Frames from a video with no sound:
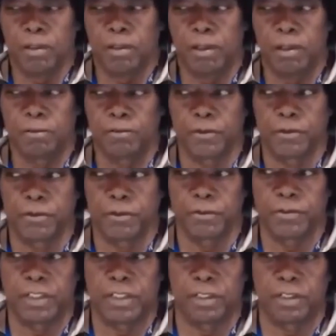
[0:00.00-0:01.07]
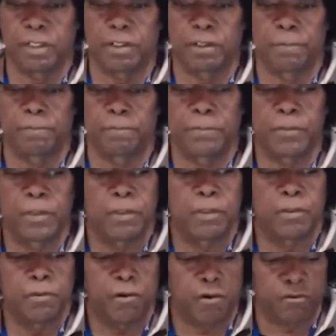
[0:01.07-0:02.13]
under the
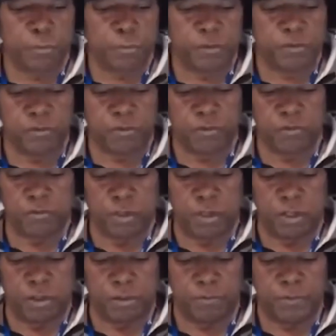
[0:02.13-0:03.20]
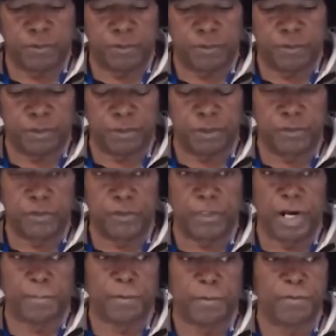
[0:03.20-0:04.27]
auspices of
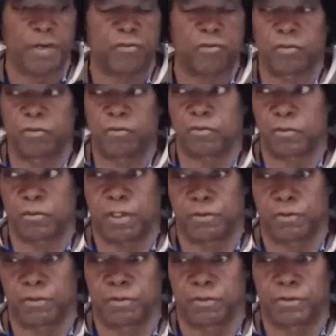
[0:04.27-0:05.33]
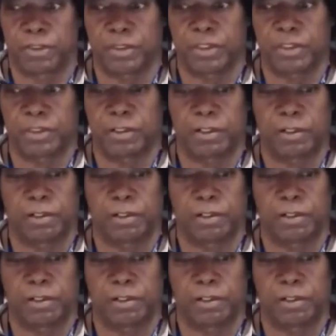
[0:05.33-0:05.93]
colonial operations under the